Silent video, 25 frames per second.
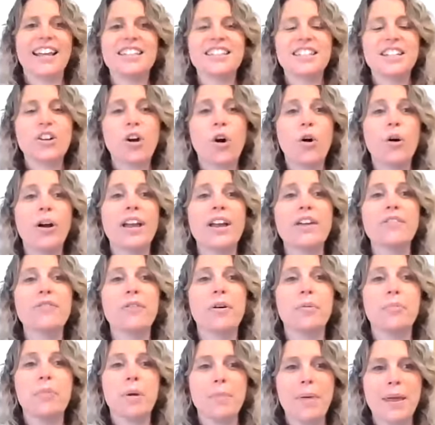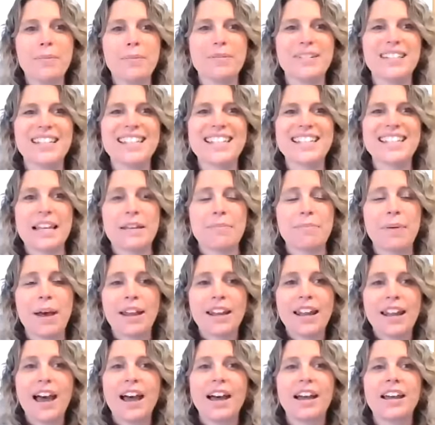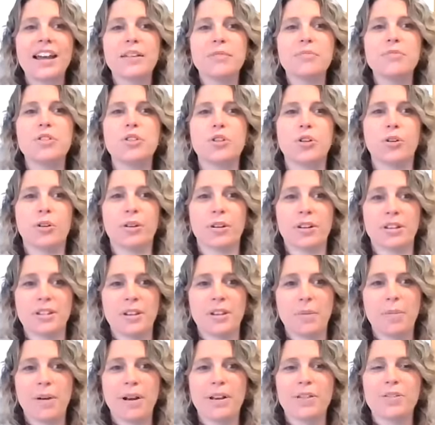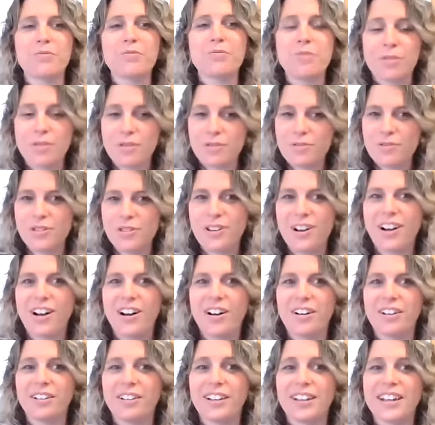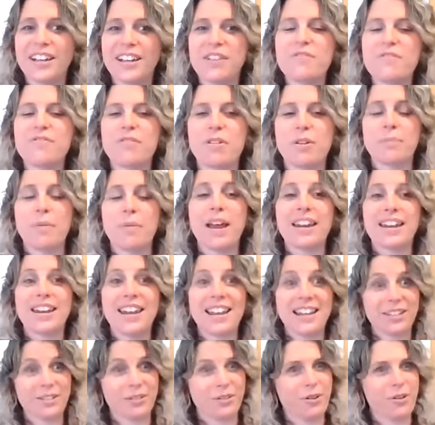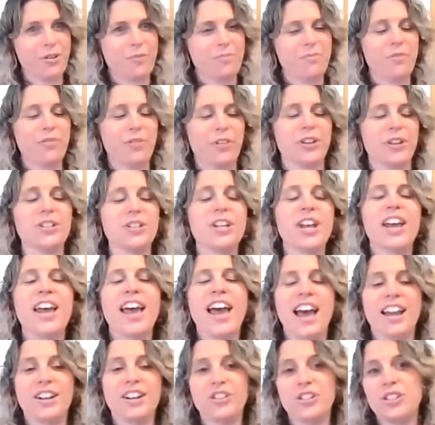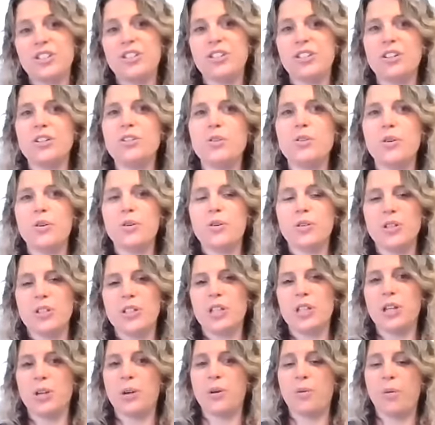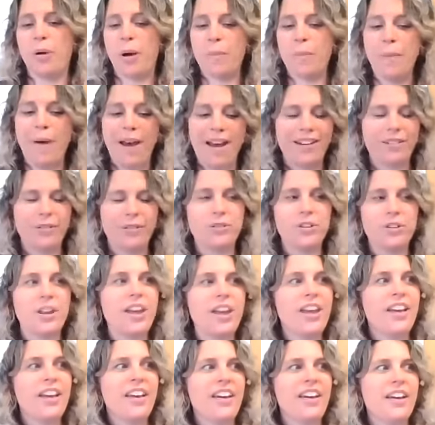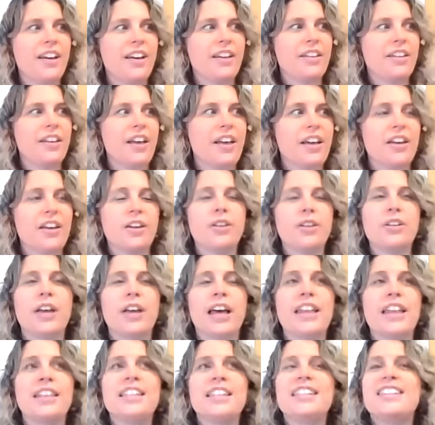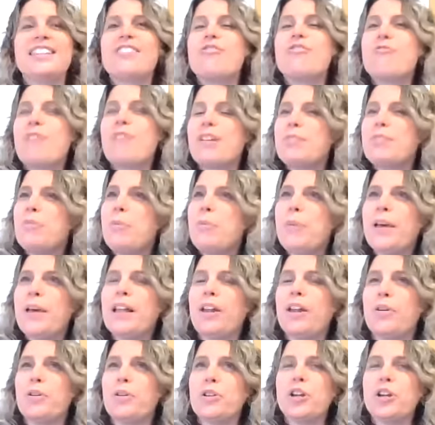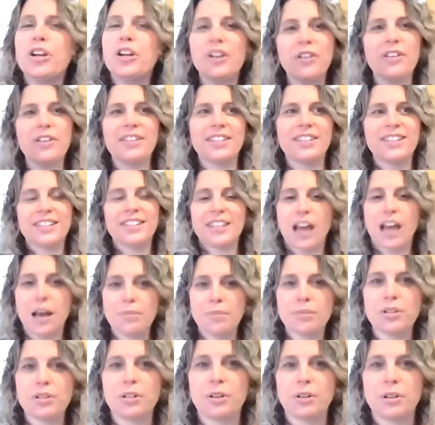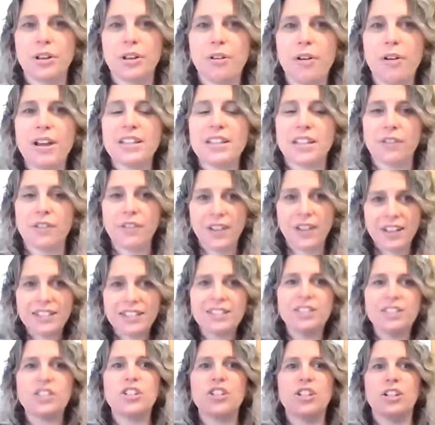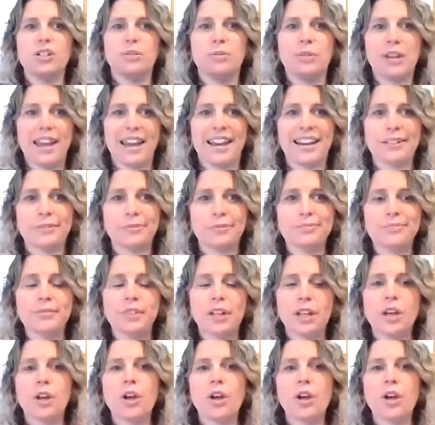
it's Nicole here from Baby2Sleep, and I am joined by the wonderful Karli from Natal Comfort. And she's going to talk to you about this incredible pillow. And you're going to think this is absolutely crazy. If I said to you now